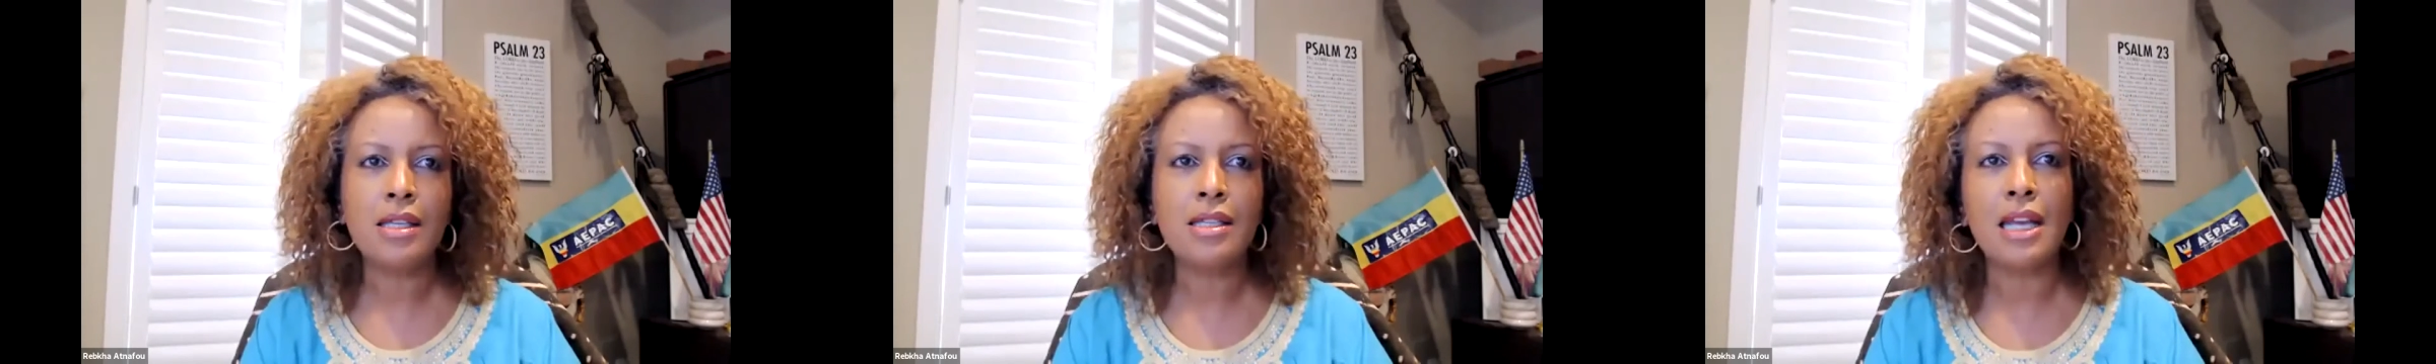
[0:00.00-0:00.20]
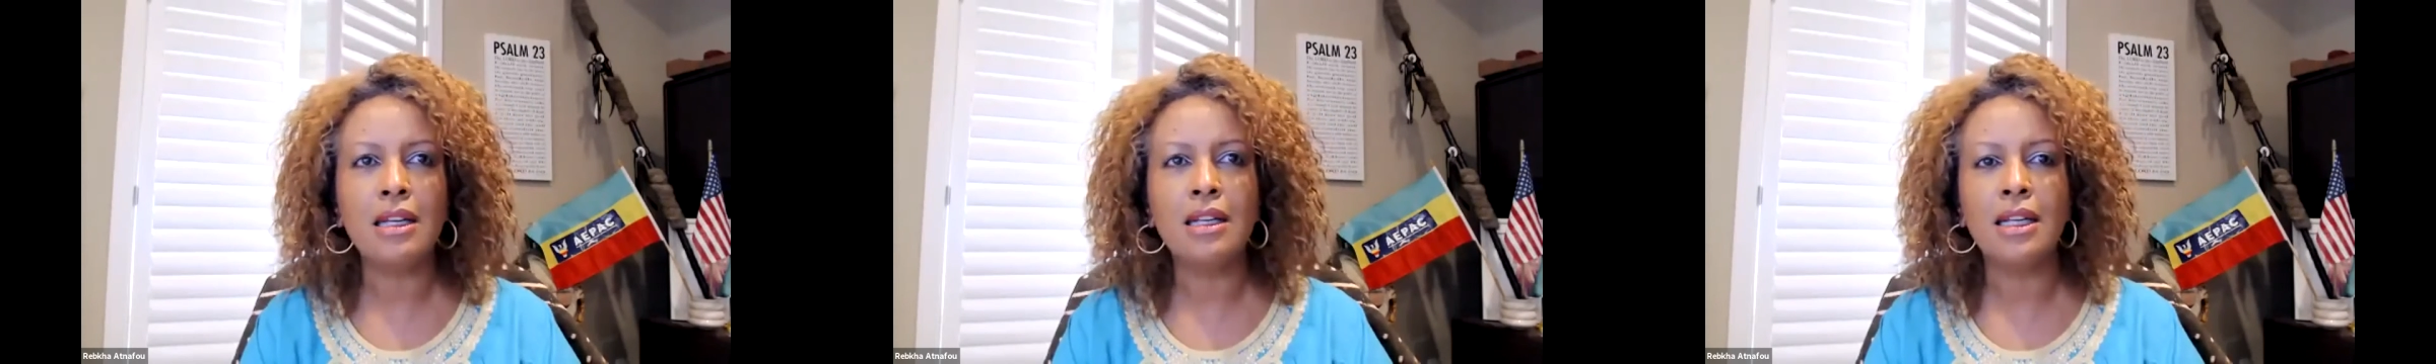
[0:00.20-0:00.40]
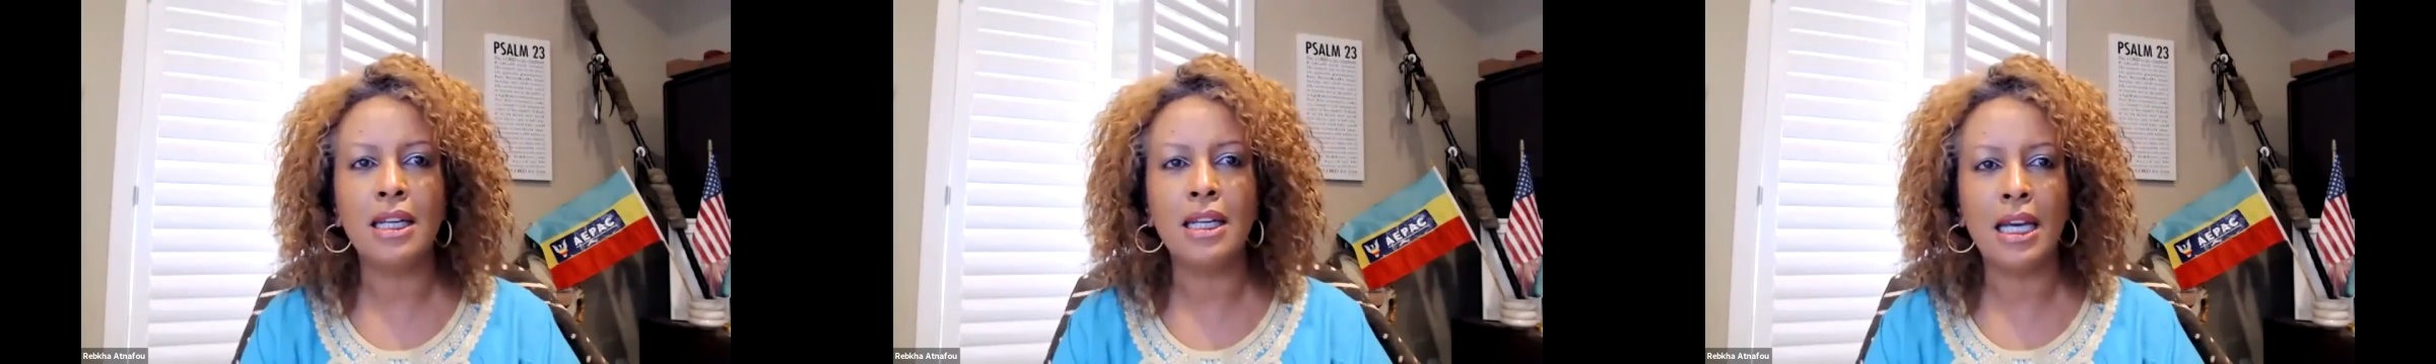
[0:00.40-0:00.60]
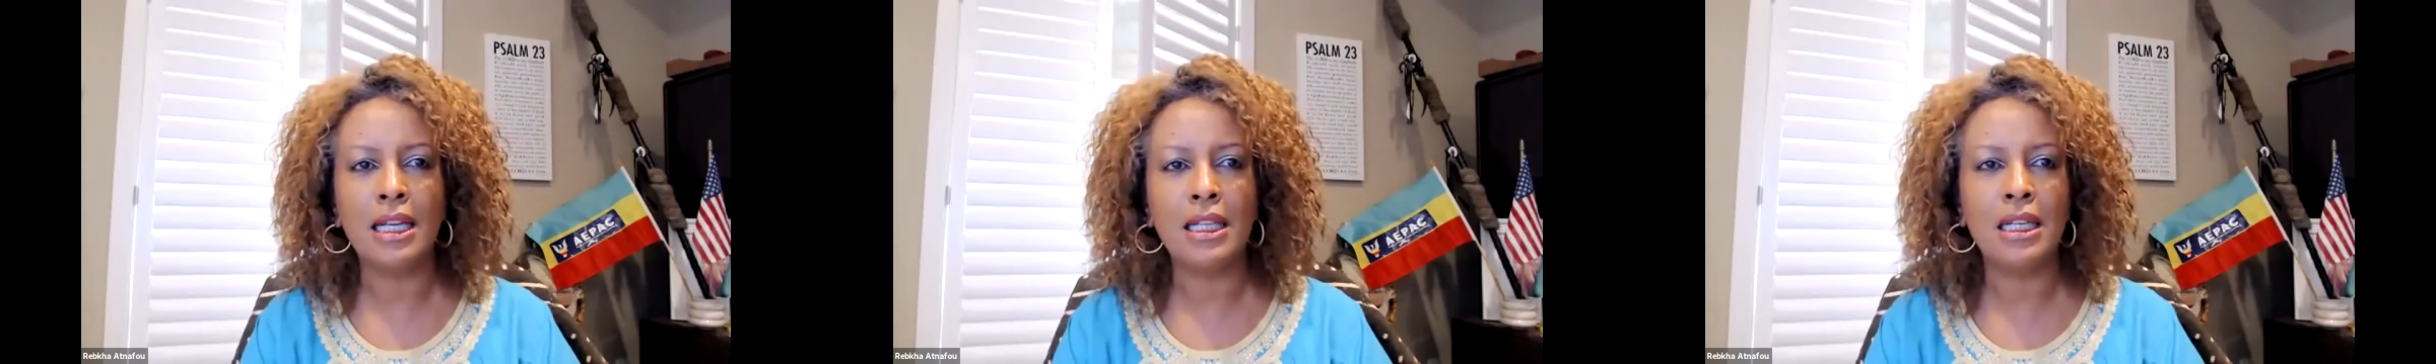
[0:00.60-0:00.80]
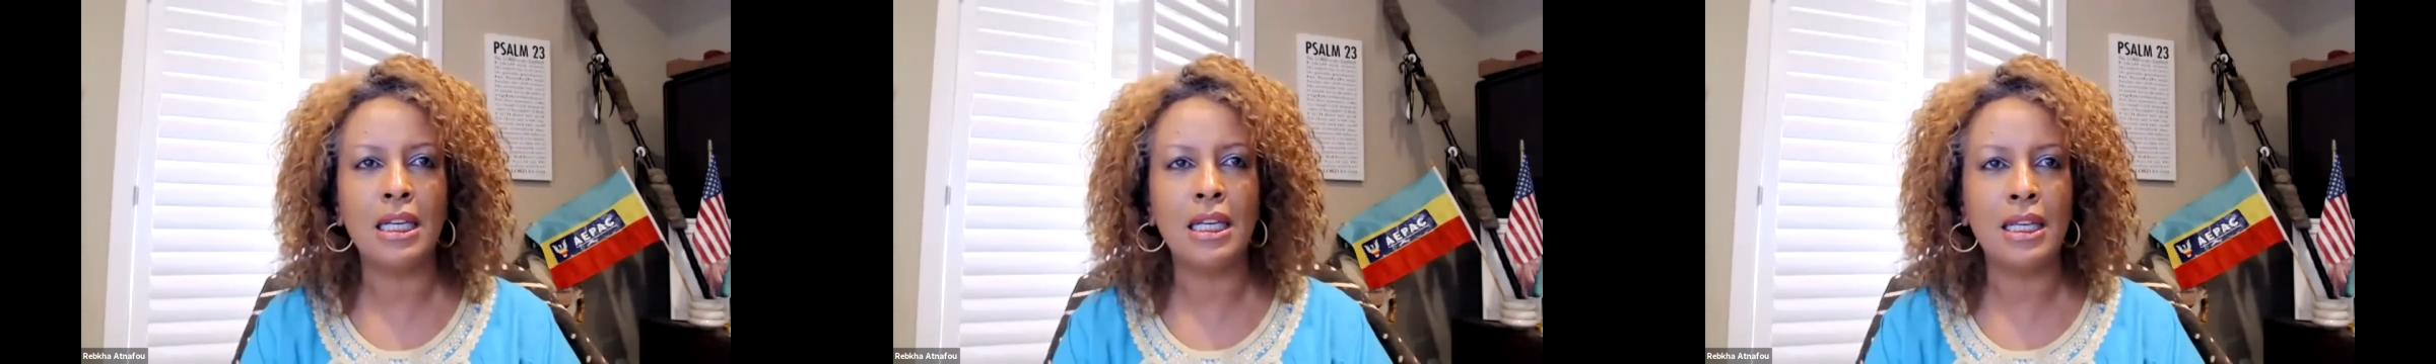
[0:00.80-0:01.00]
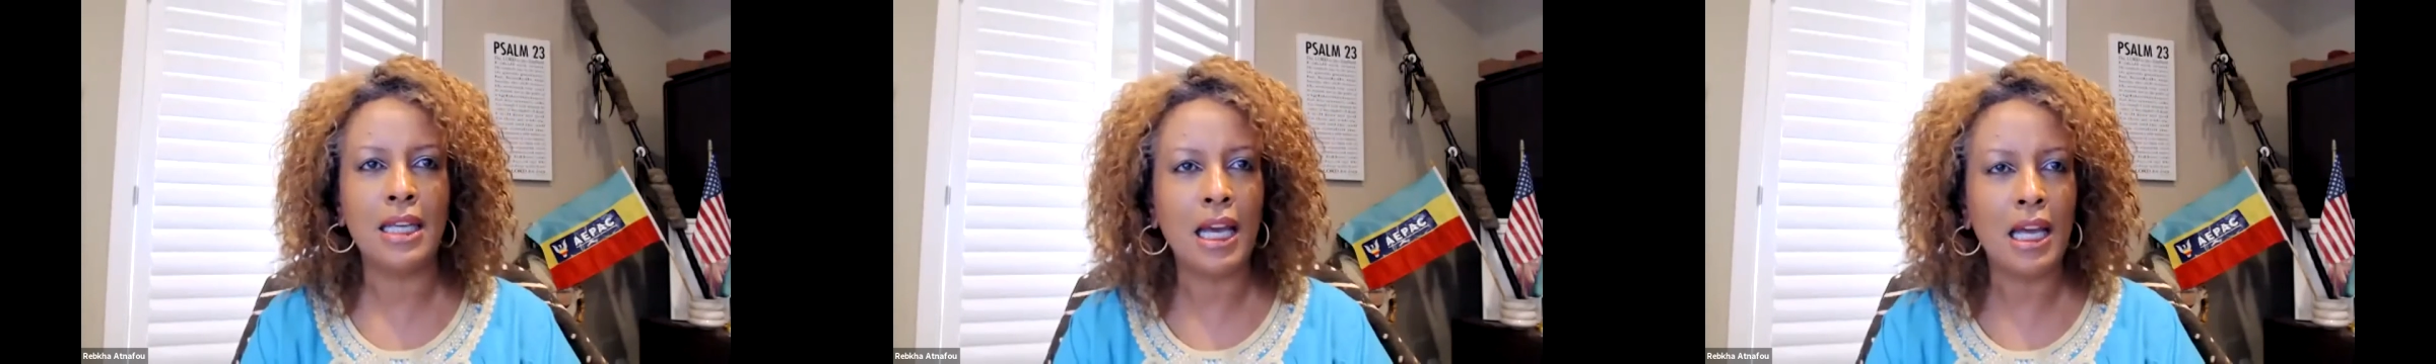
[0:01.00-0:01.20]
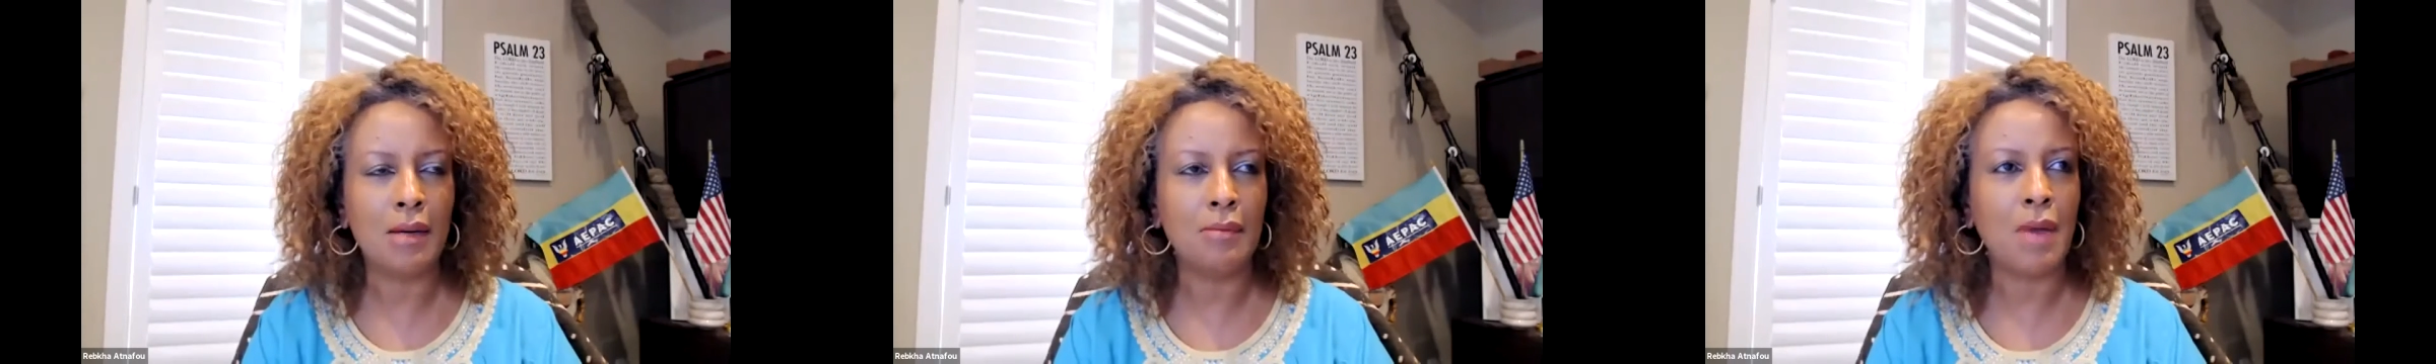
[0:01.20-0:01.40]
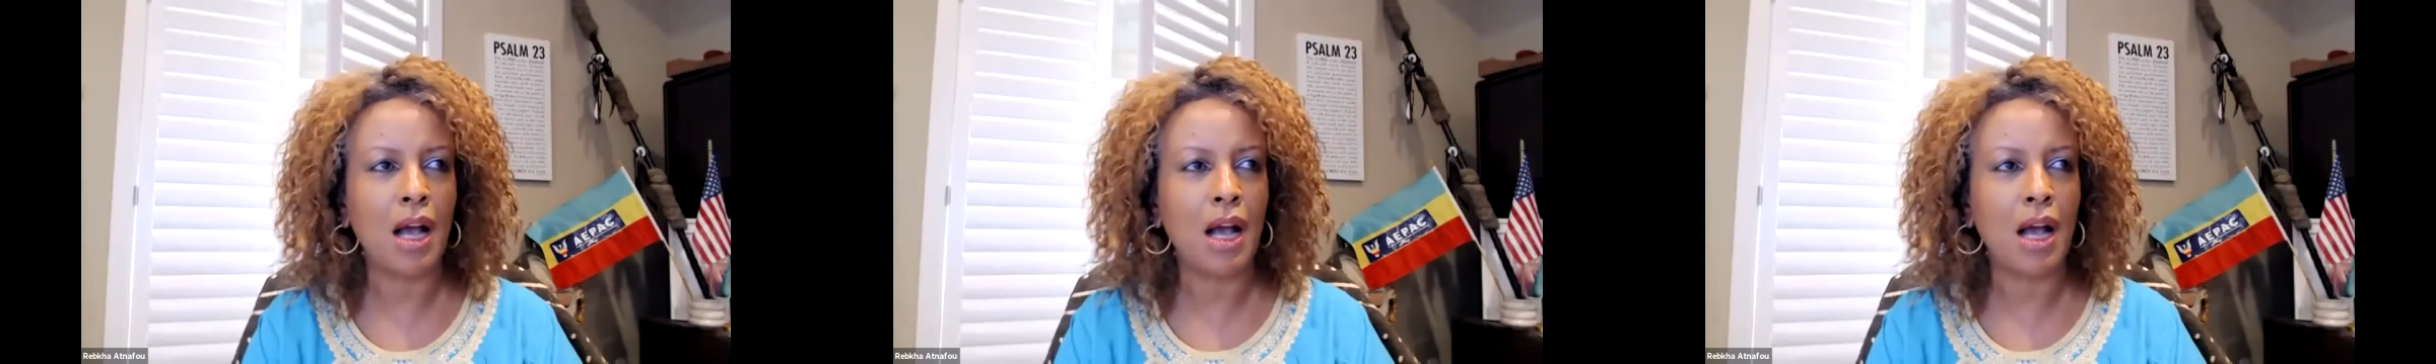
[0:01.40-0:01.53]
stated again and again